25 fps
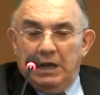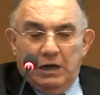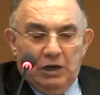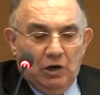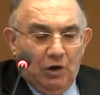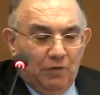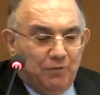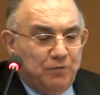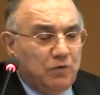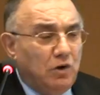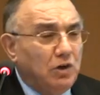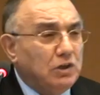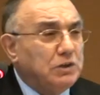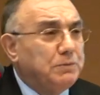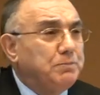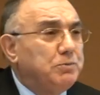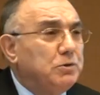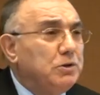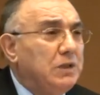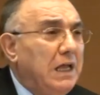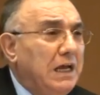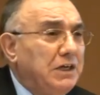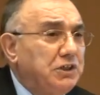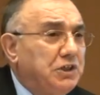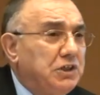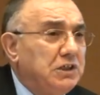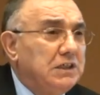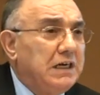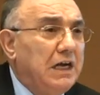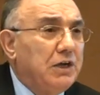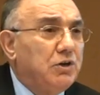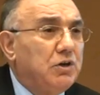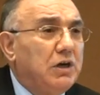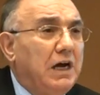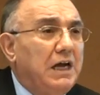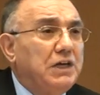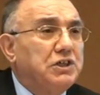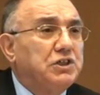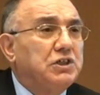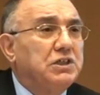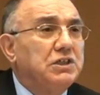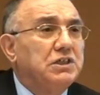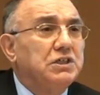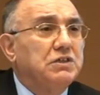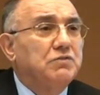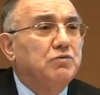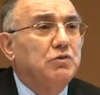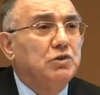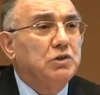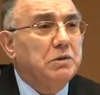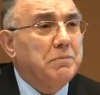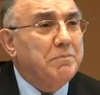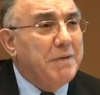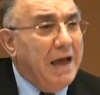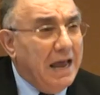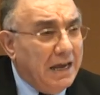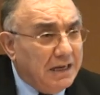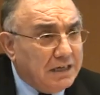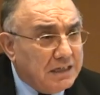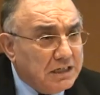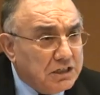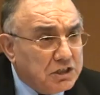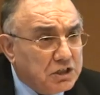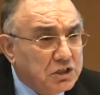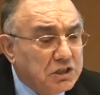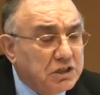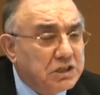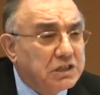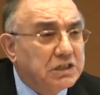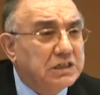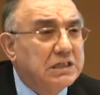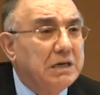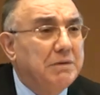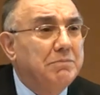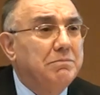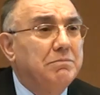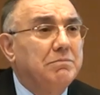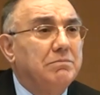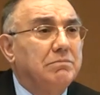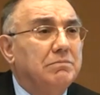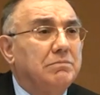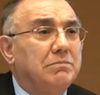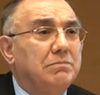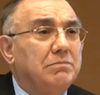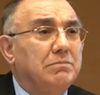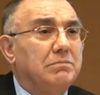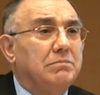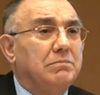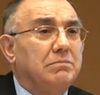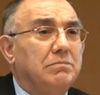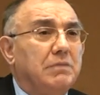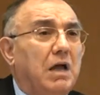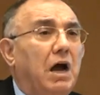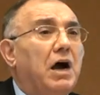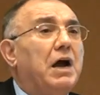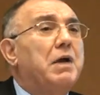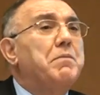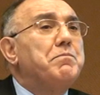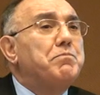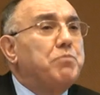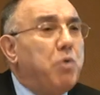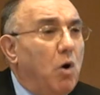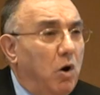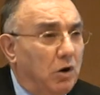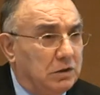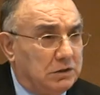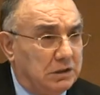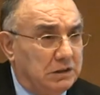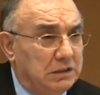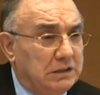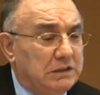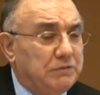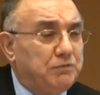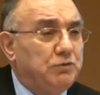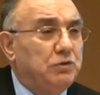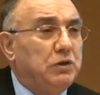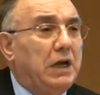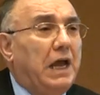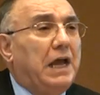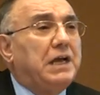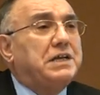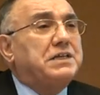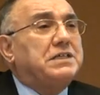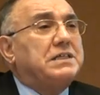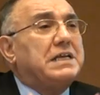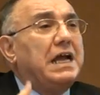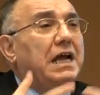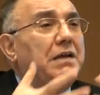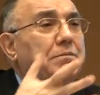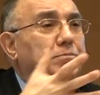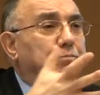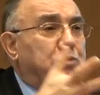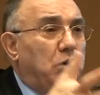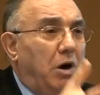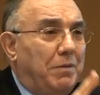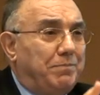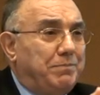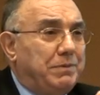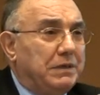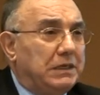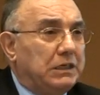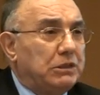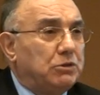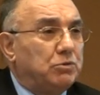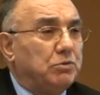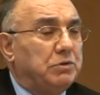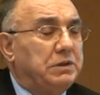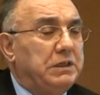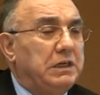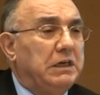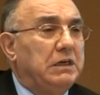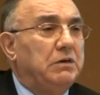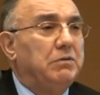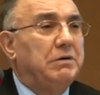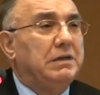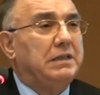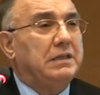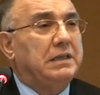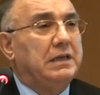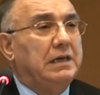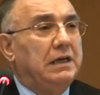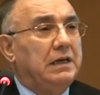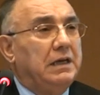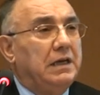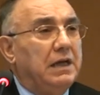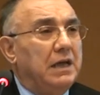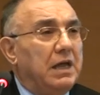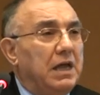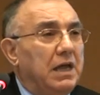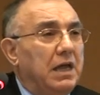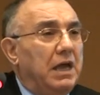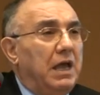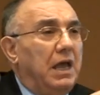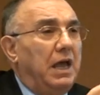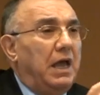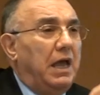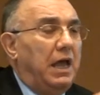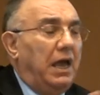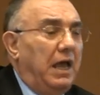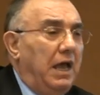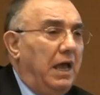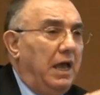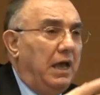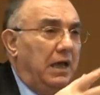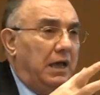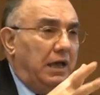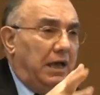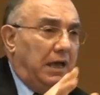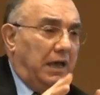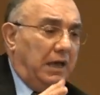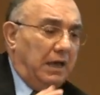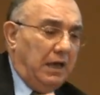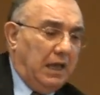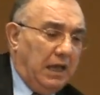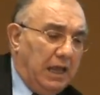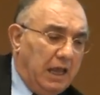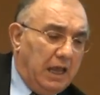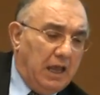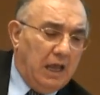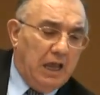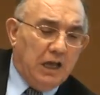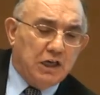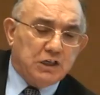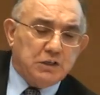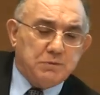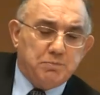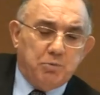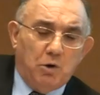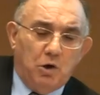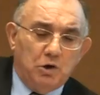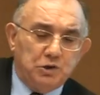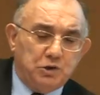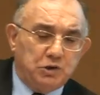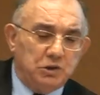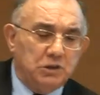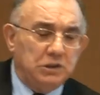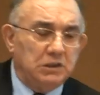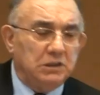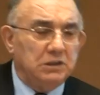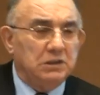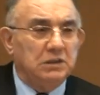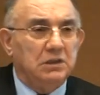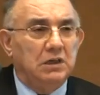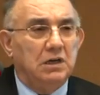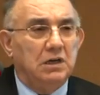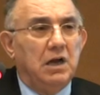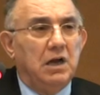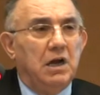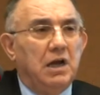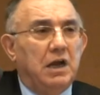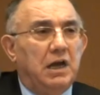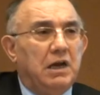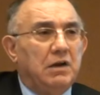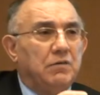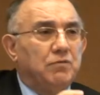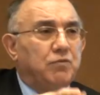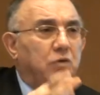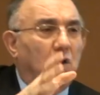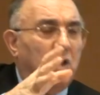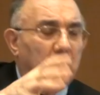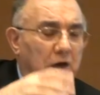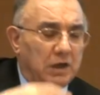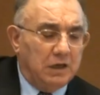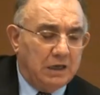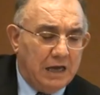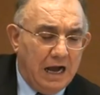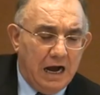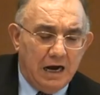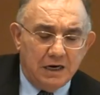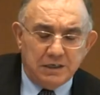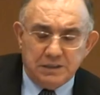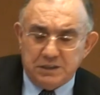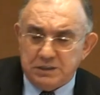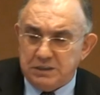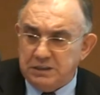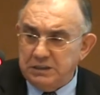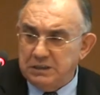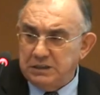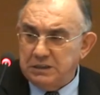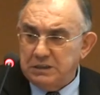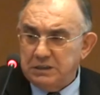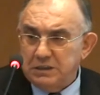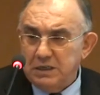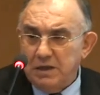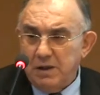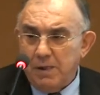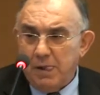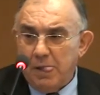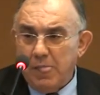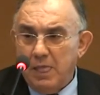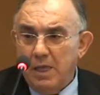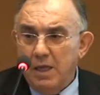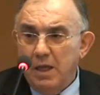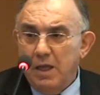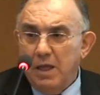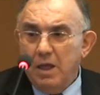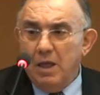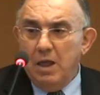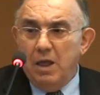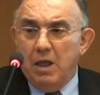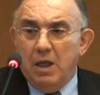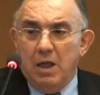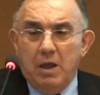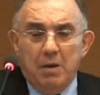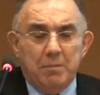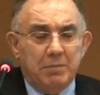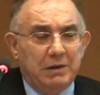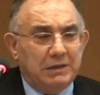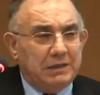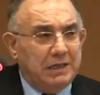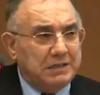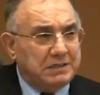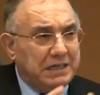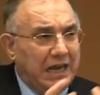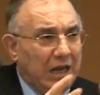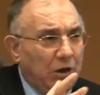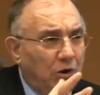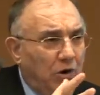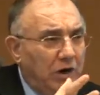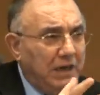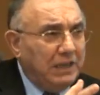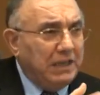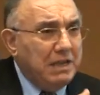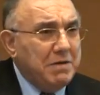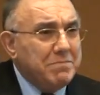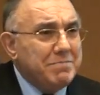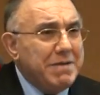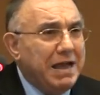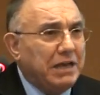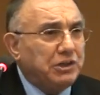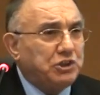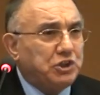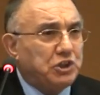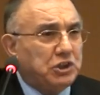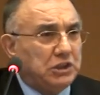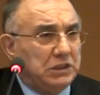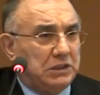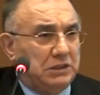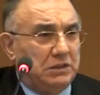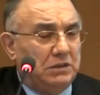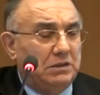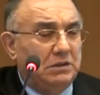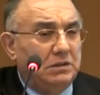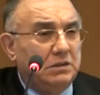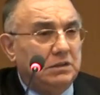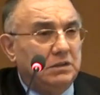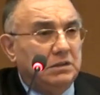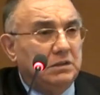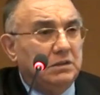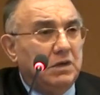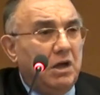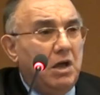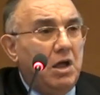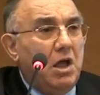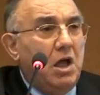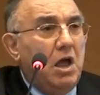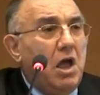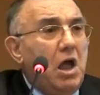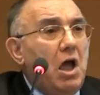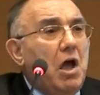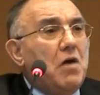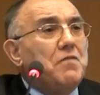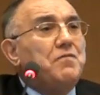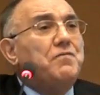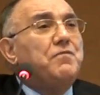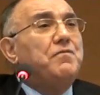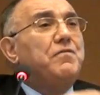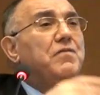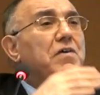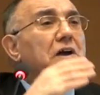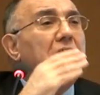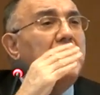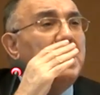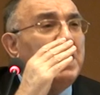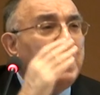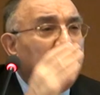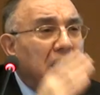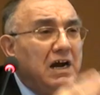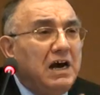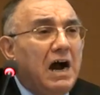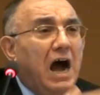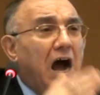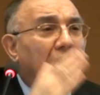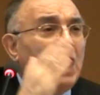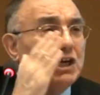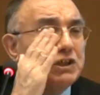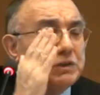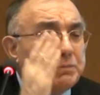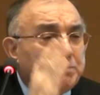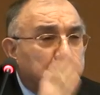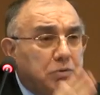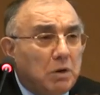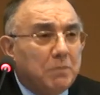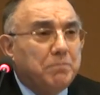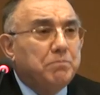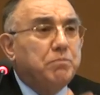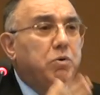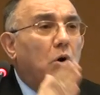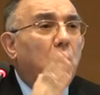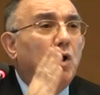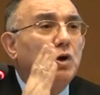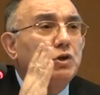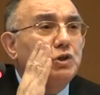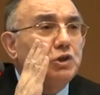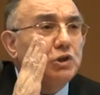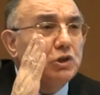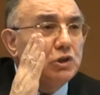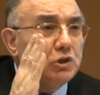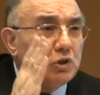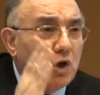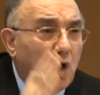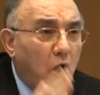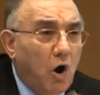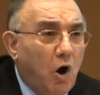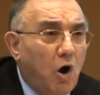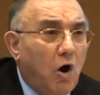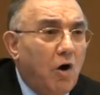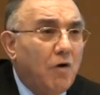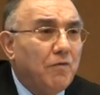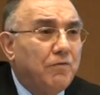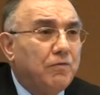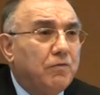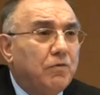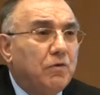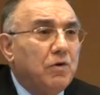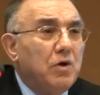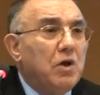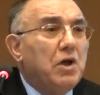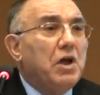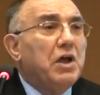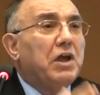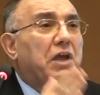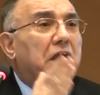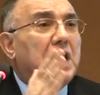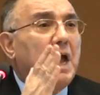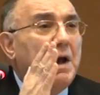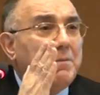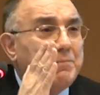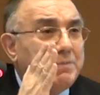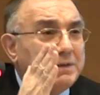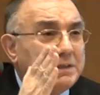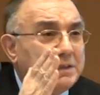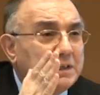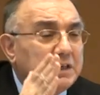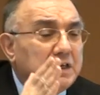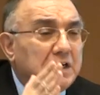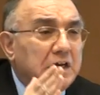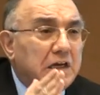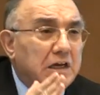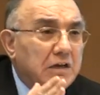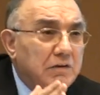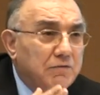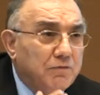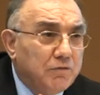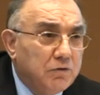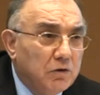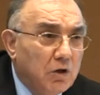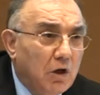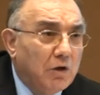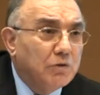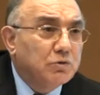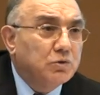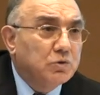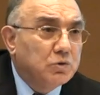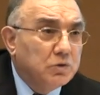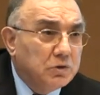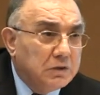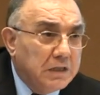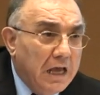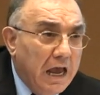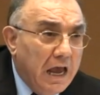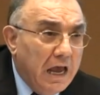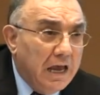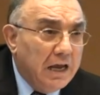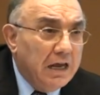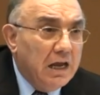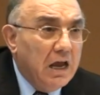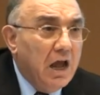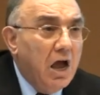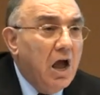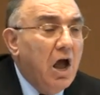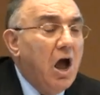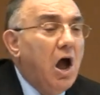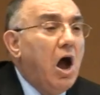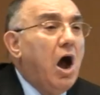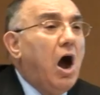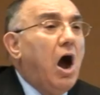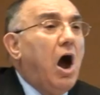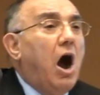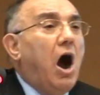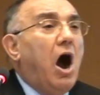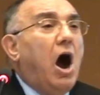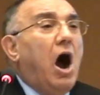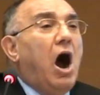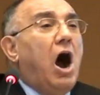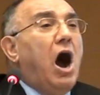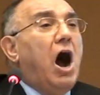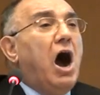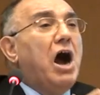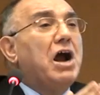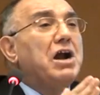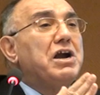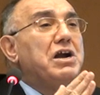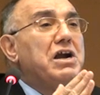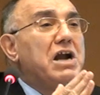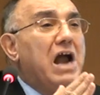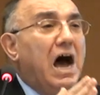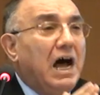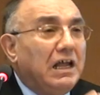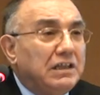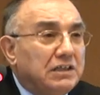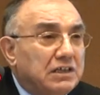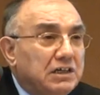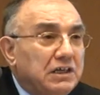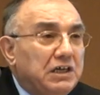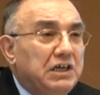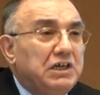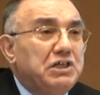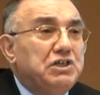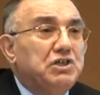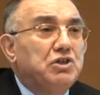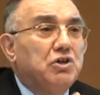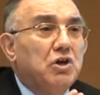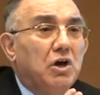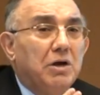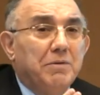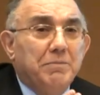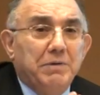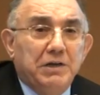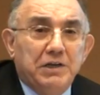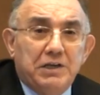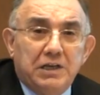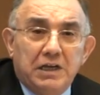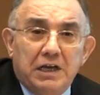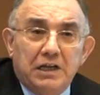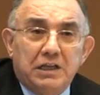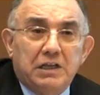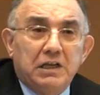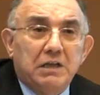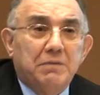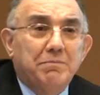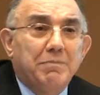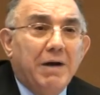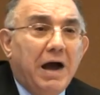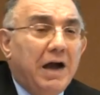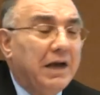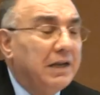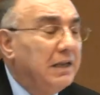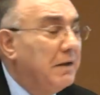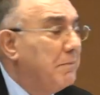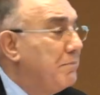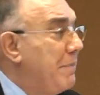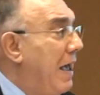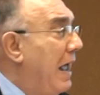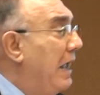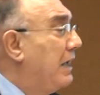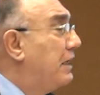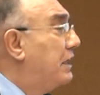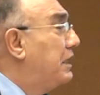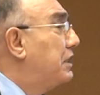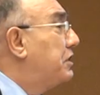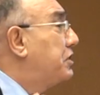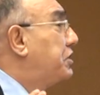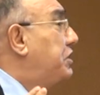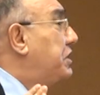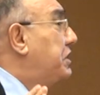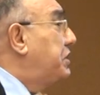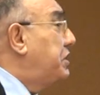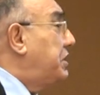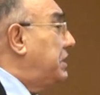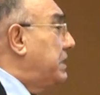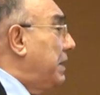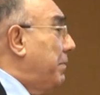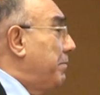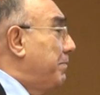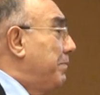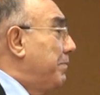Of course, prudential regulations for the banking system are important if you extend properly to deal with the exposure in foreign currencies. But as I already mentioned, a very large proportion of capital inflows today are not intermediated by the banking system.